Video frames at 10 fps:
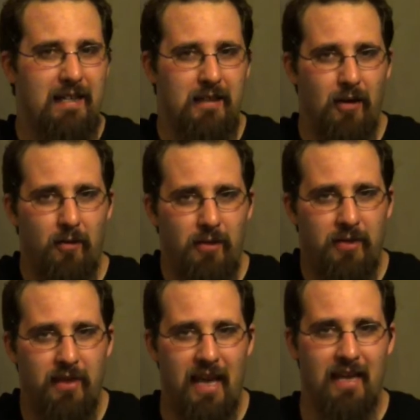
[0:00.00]
don't
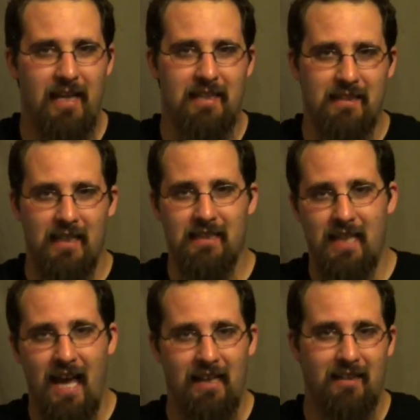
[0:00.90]
think it's
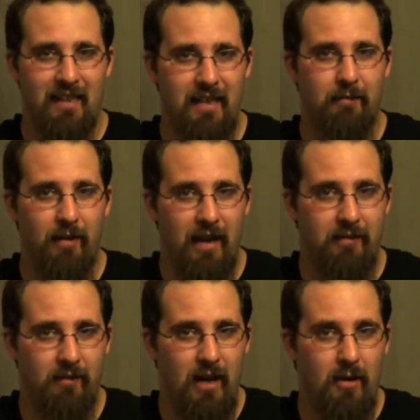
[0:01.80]
exactly
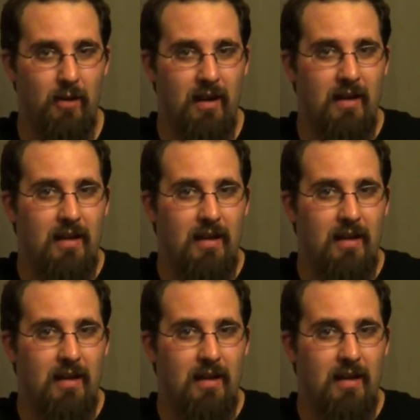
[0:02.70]
retro.